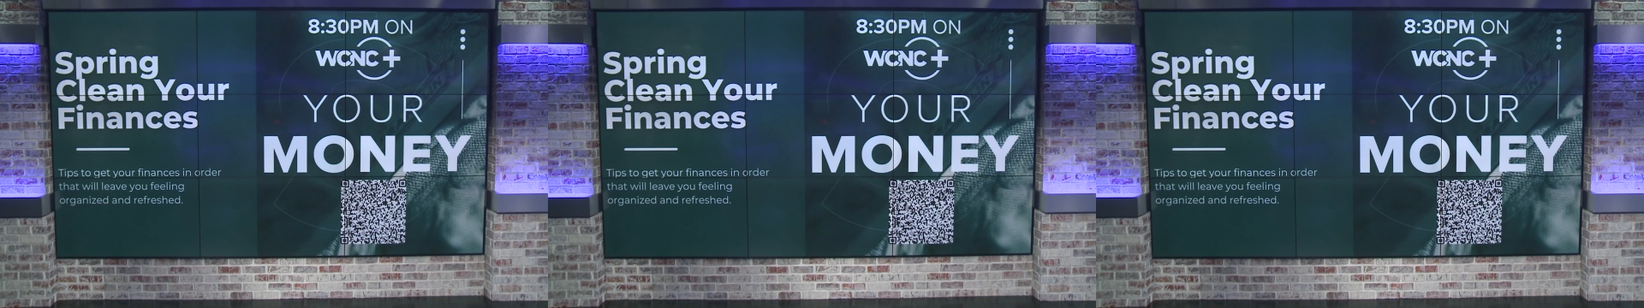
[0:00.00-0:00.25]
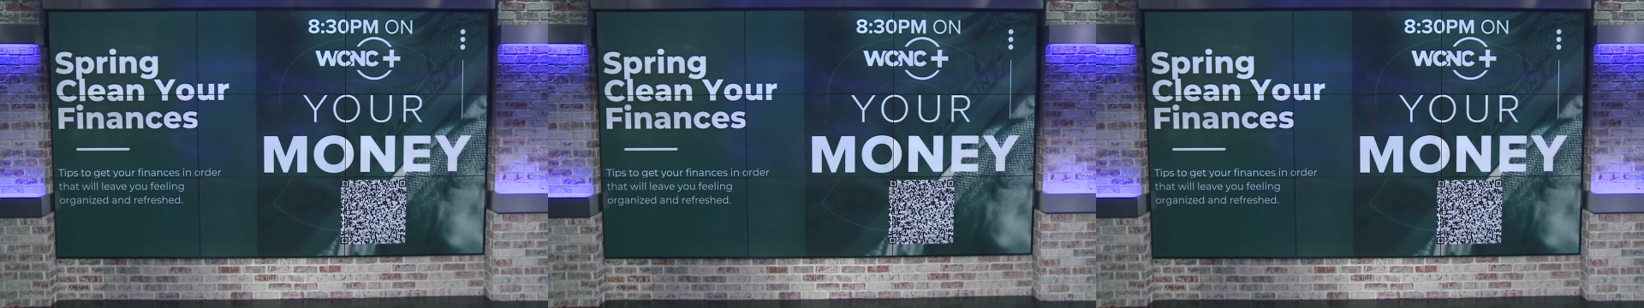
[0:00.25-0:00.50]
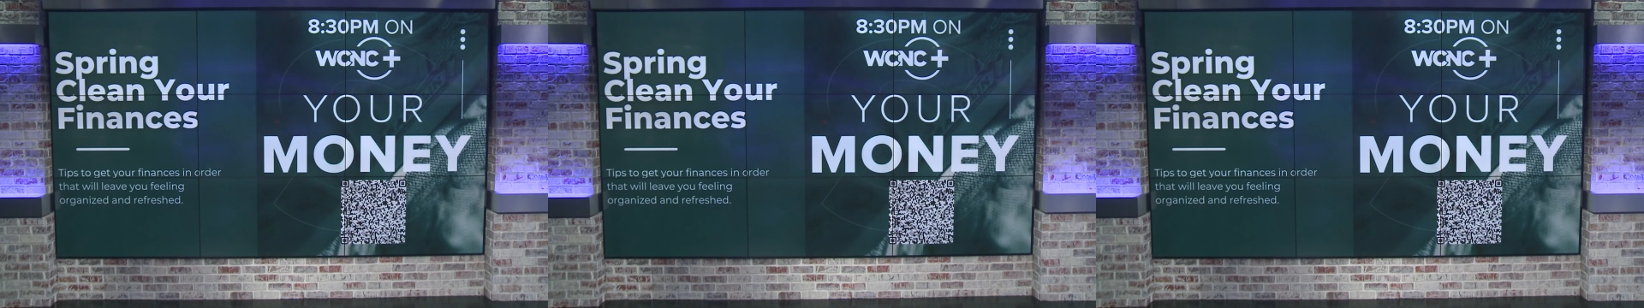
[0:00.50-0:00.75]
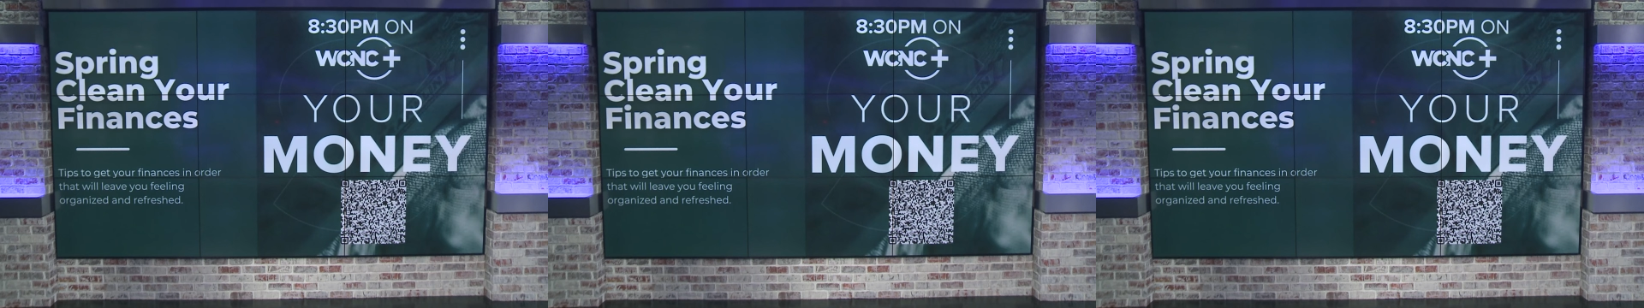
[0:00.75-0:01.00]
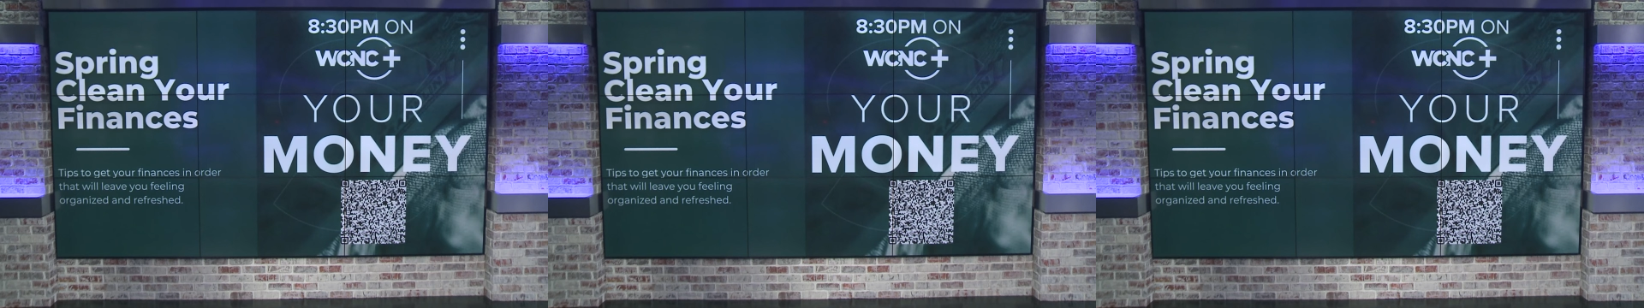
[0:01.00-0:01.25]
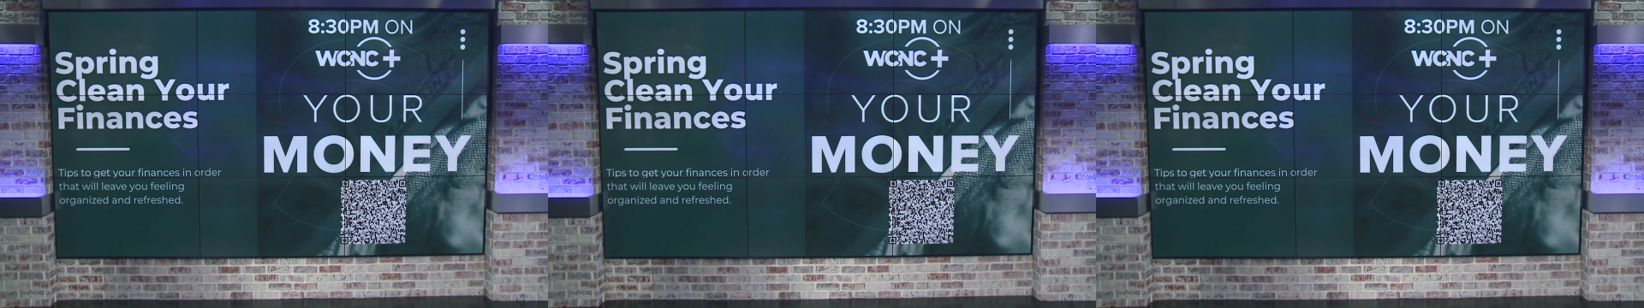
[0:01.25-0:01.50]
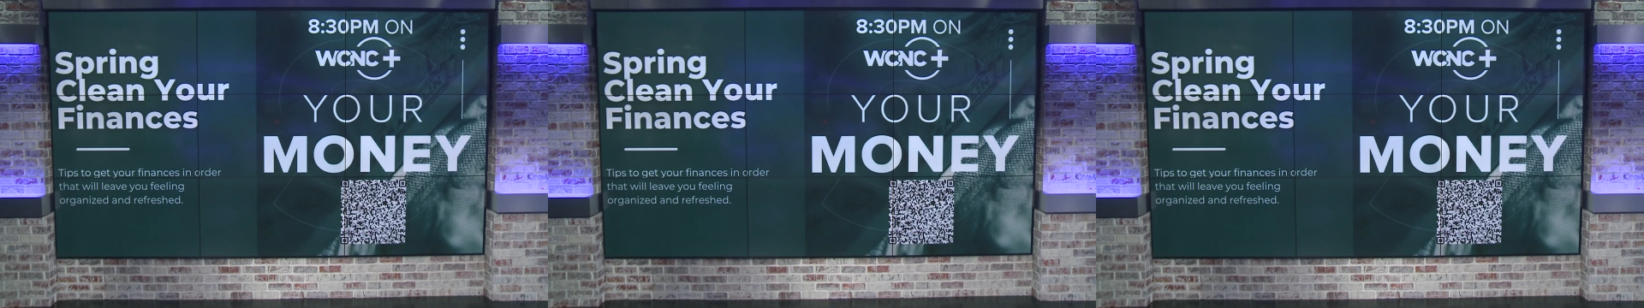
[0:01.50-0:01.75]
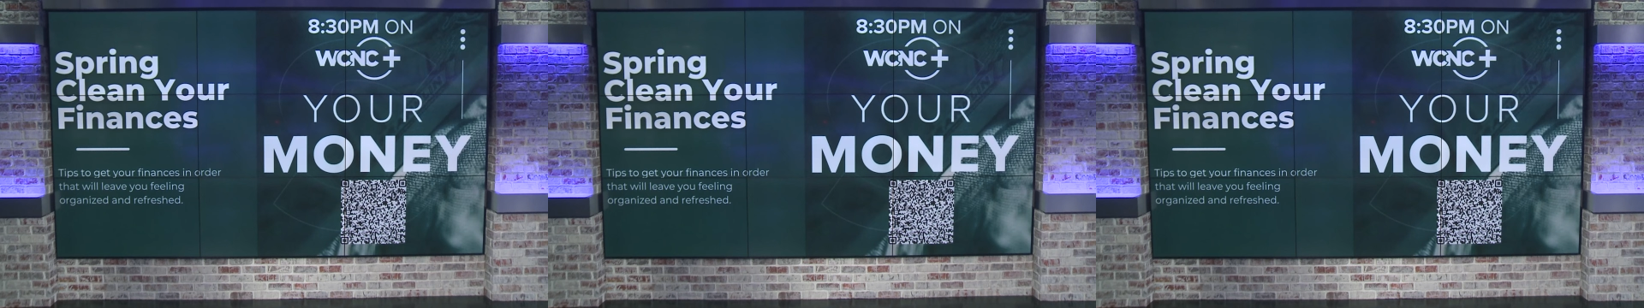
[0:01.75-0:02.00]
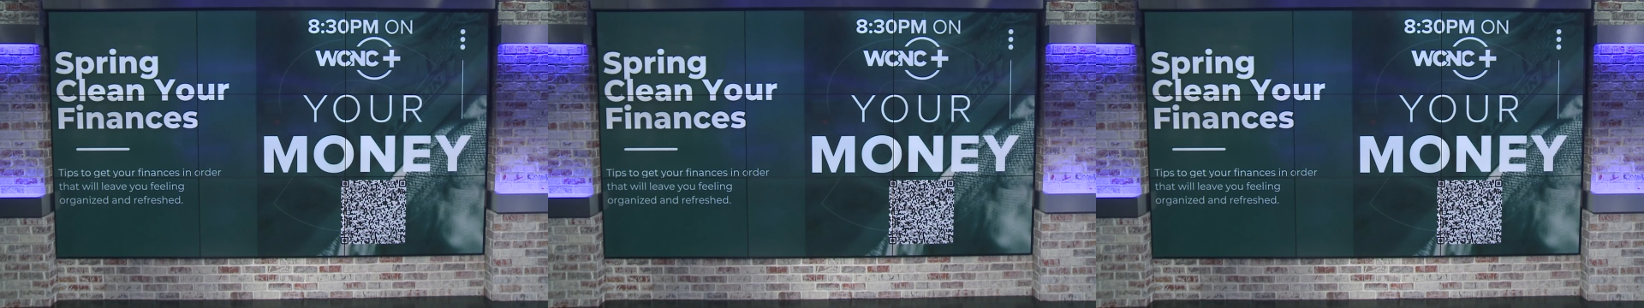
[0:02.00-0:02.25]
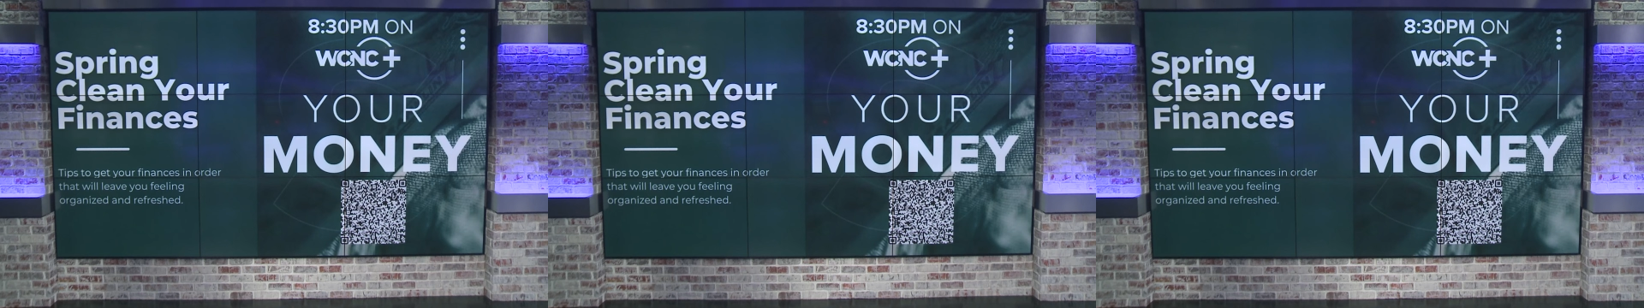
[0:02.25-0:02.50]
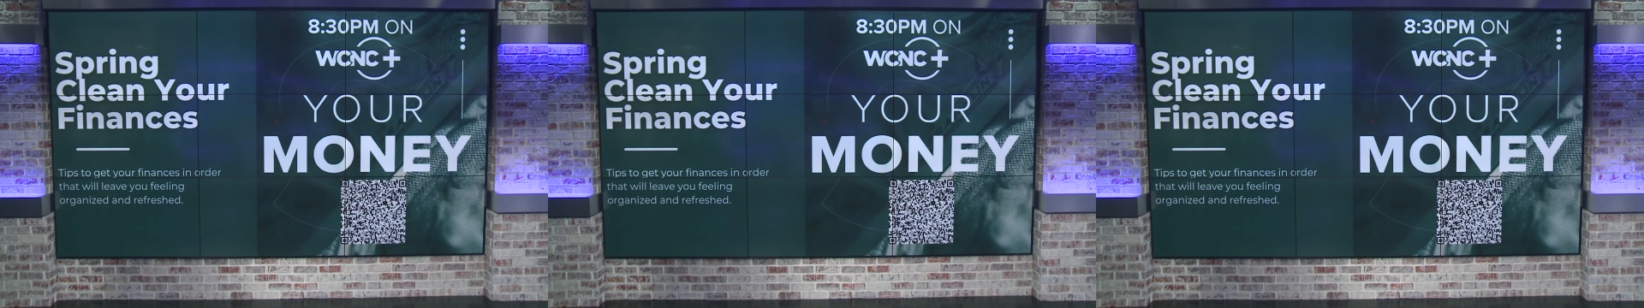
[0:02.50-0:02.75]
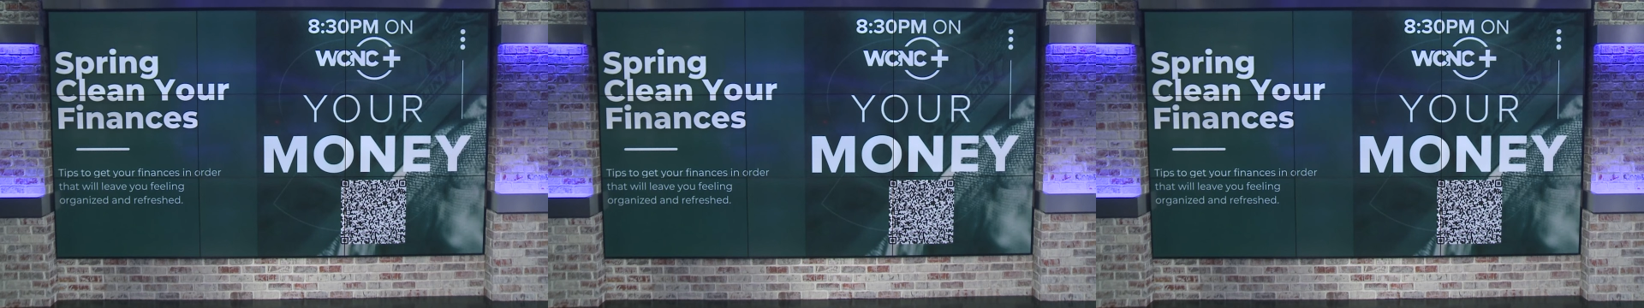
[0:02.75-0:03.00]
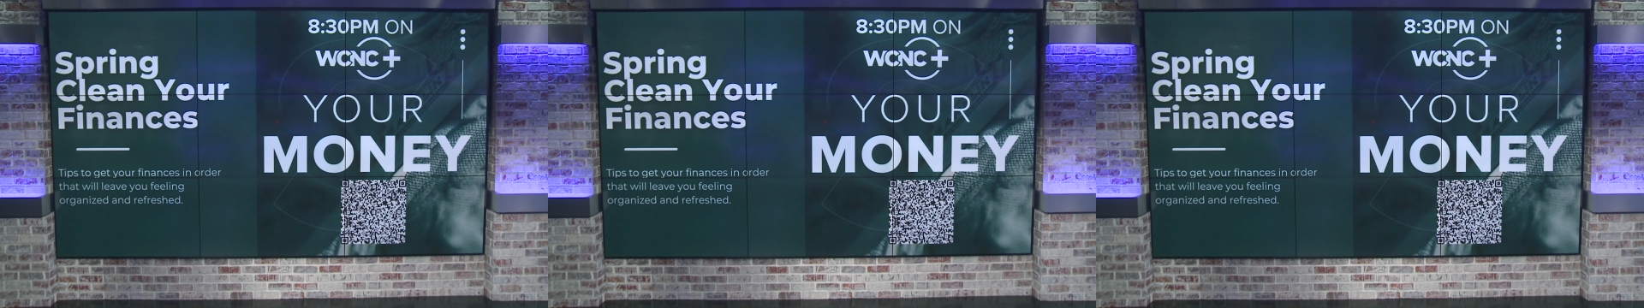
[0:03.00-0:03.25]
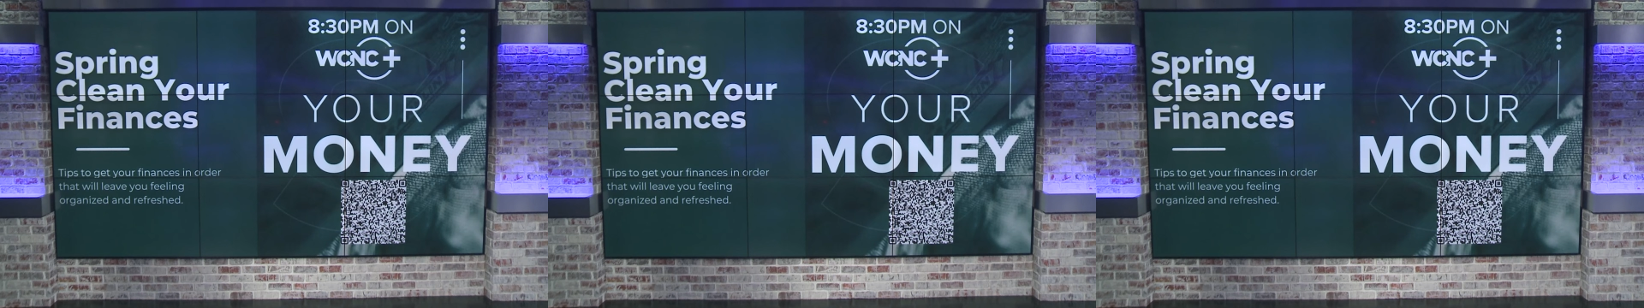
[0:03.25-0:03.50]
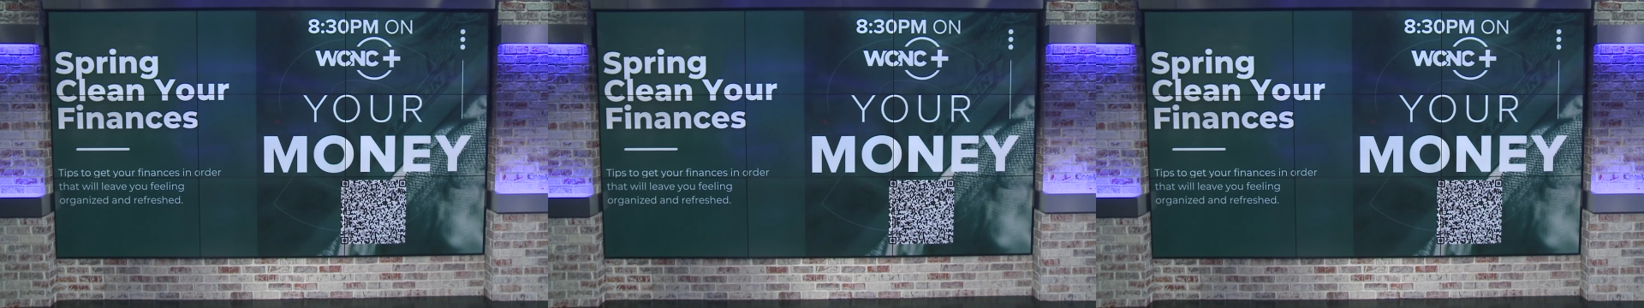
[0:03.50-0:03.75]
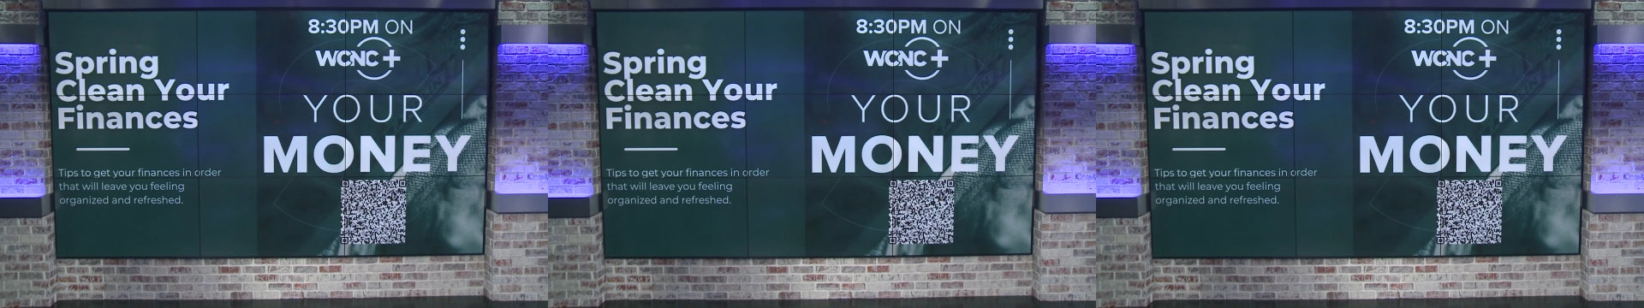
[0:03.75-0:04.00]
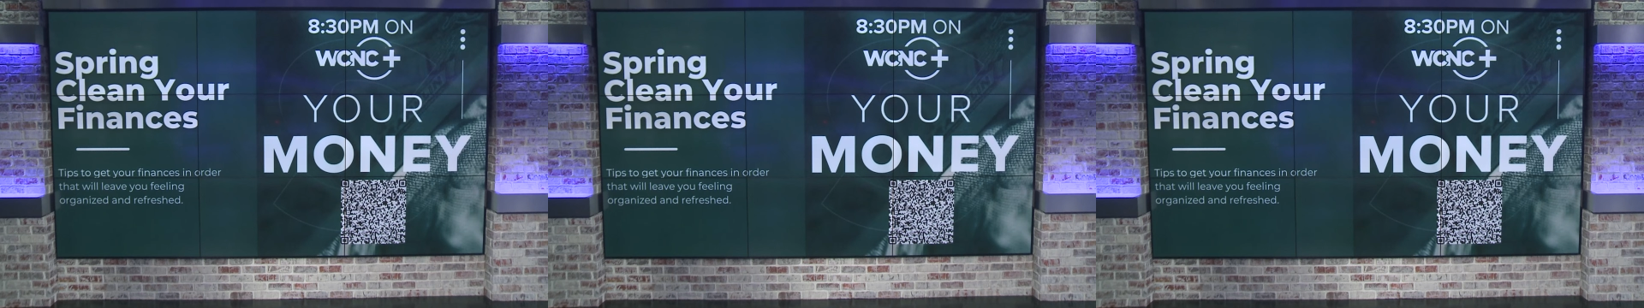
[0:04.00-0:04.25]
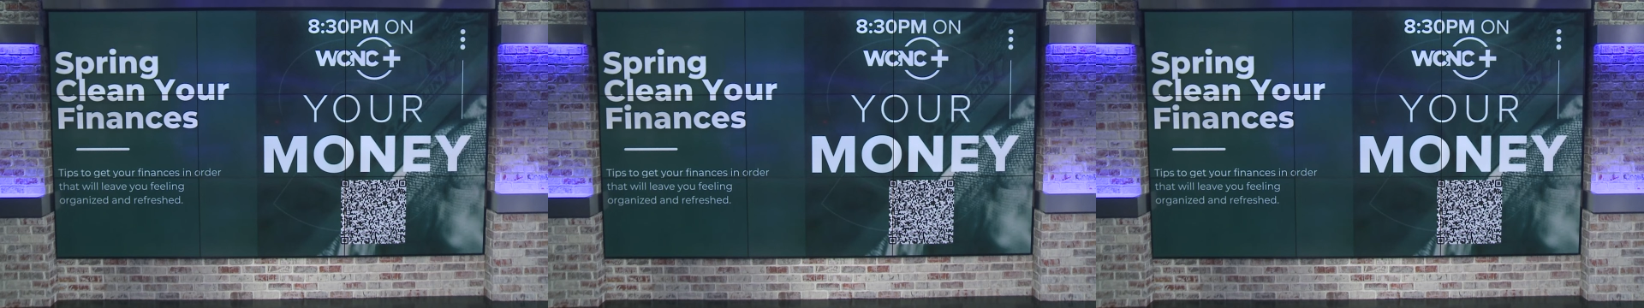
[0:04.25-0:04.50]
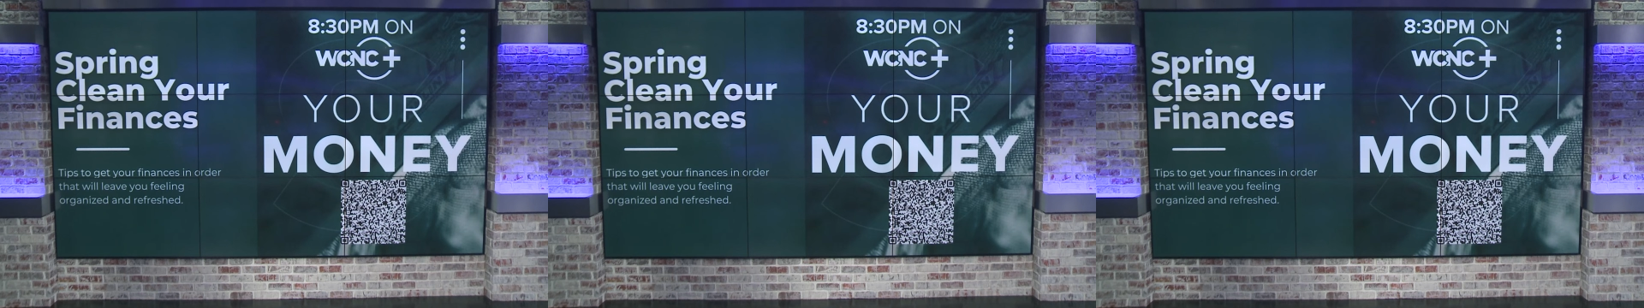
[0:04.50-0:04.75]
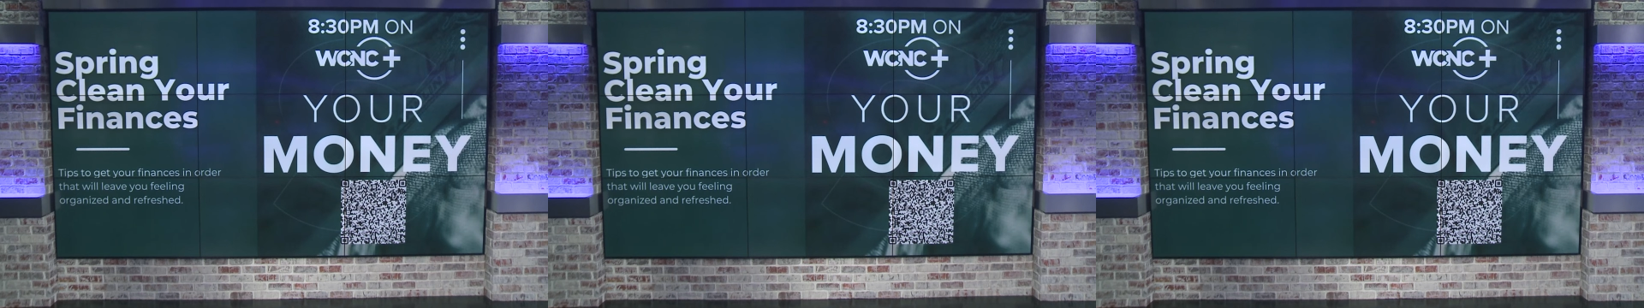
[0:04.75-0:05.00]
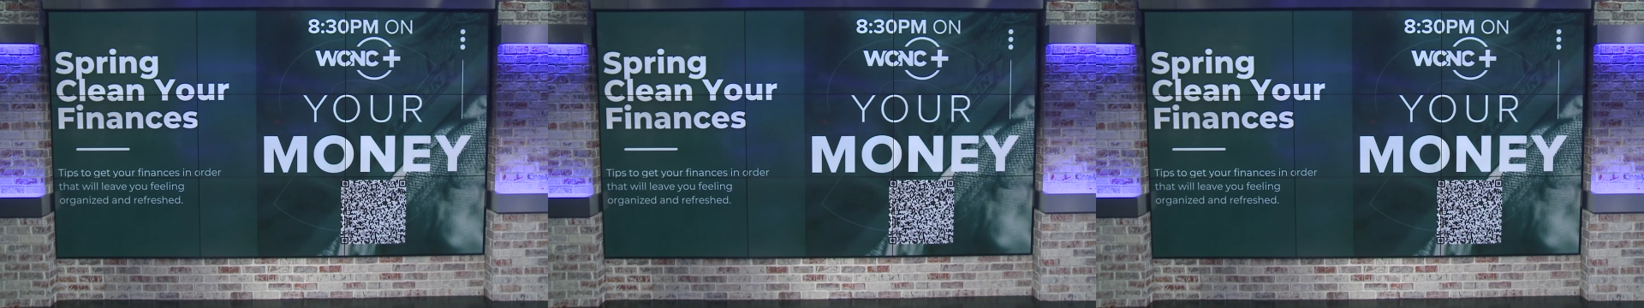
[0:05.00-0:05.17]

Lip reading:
No face is visible, so there are no lips to read.